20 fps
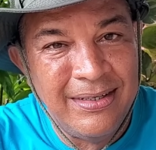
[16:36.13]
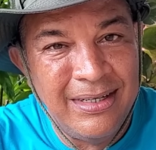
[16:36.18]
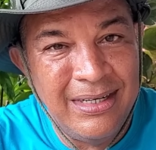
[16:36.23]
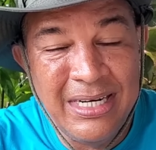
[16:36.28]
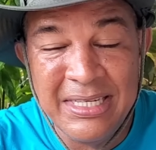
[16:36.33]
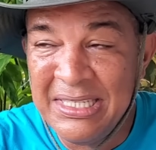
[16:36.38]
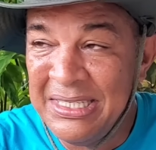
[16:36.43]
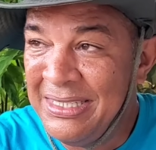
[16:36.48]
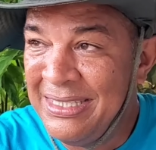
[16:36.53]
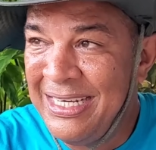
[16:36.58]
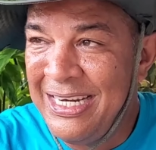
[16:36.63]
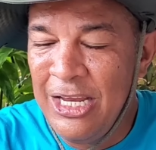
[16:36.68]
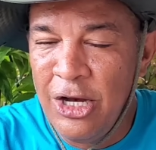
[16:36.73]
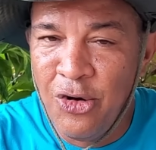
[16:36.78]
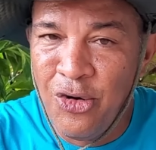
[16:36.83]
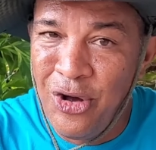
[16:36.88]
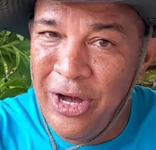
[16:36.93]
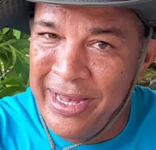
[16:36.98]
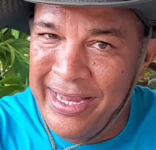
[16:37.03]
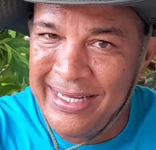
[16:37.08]
listen to the
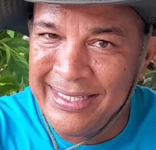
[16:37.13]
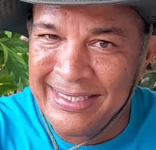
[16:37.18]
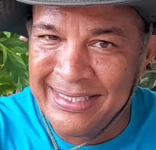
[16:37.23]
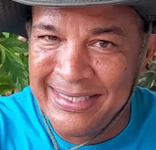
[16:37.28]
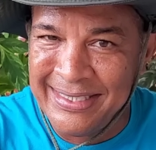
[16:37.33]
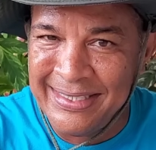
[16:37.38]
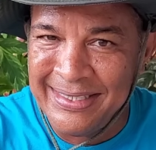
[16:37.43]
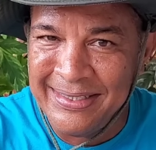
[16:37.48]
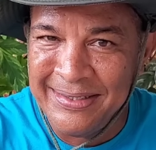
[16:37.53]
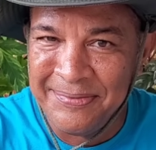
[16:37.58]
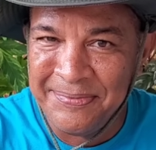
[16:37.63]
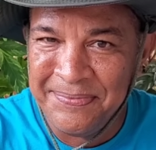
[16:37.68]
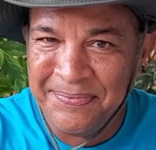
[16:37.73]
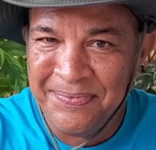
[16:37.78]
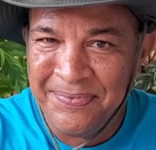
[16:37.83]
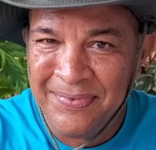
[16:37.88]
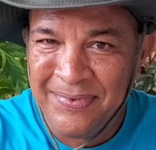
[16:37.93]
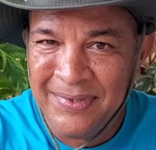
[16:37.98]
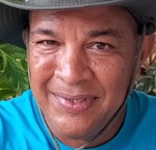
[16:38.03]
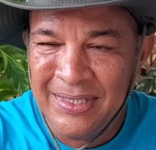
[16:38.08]
crickets,
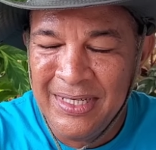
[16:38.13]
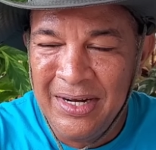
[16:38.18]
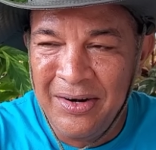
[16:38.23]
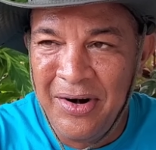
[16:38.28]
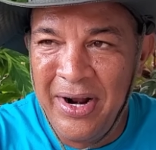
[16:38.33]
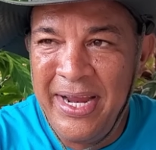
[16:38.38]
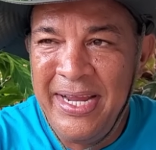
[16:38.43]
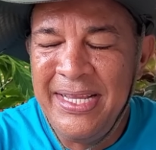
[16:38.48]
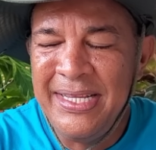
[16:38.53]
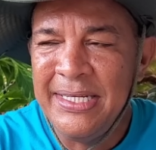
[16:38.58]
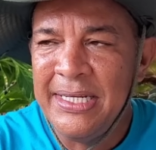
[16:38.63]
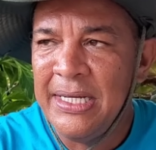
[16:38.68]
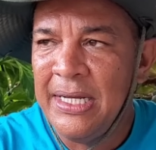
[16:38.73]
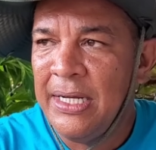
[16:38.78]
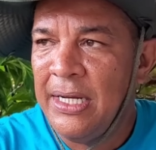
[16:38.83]
right?